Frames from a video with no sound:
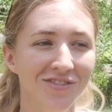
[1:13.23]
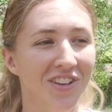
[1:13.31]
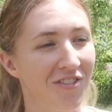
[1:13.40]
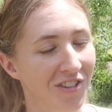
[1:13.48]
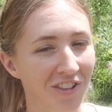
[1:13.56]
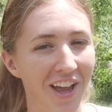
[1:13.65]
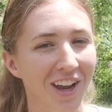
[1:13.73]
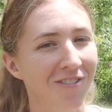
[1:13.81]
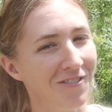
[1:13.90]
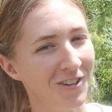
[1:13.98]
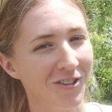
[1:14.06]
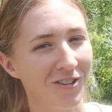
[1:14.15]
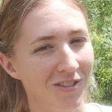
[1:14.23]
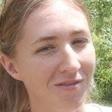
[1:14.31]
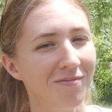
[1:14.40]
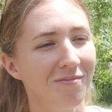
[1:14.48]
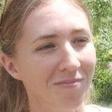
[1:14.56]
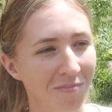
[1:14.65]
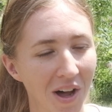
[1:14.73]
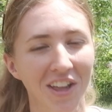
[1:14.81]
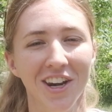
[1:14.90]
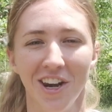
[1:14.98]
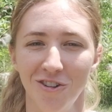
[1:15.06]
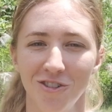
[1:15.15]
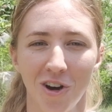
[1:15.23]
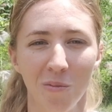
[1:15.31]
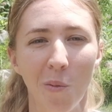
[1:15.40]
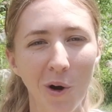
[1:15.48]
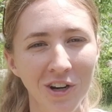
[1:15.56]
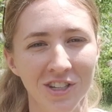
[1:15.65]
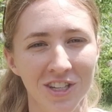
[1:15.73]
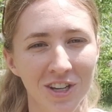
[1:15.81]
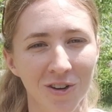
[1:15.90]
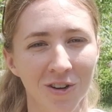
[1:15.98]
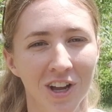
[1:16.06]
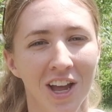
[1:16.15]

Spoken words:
if you like food, pollinators are important to you.